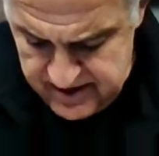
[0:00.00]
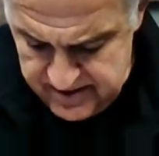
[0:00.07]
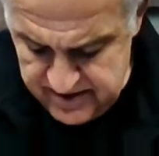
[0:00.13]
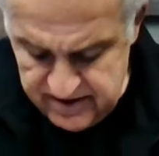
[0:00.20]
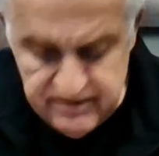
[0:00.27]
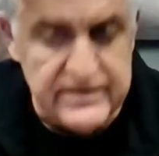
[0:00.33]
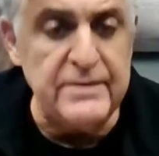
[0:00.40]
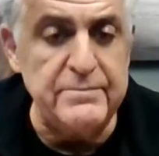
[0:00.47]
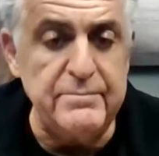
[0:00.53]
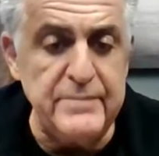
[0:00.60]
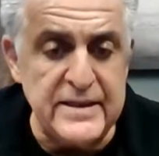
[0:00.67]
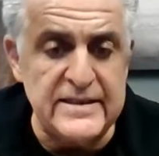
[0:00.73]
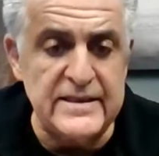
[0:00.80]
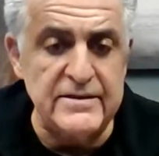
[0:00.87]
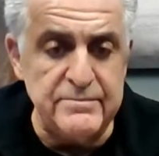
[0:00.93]
there is a
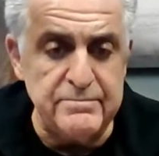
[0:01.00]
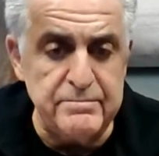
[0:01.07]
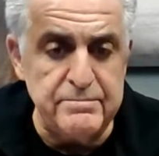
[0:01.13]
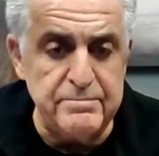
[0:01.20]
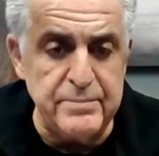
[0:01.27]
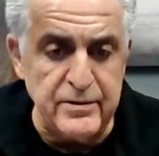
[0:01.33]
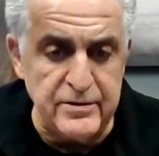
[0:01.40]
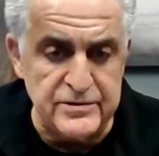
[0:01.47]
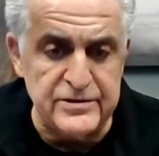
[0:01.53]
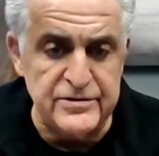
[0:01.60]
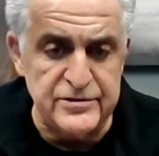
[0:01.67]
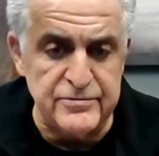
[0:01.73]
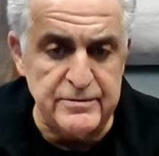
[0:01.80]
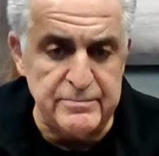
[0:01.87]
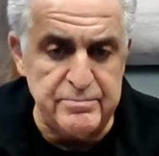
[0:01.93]
missing
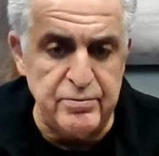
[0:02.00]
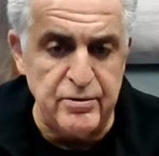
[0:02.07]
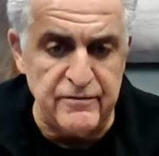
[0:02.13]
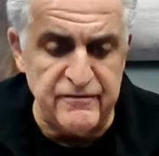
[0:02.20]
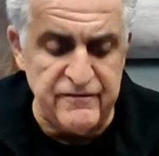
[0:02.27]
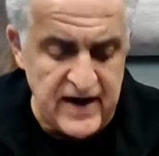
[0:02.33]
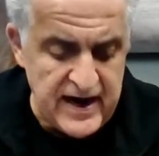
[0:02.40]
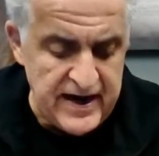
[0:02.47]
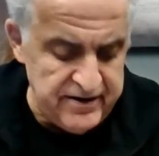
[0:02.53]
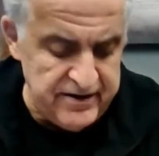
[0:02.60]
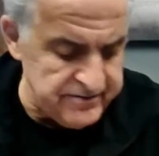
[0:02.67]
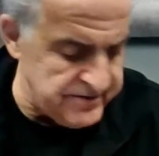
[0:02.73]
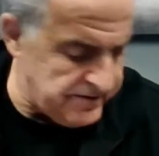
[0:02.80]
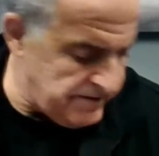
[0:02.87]
persons report filed.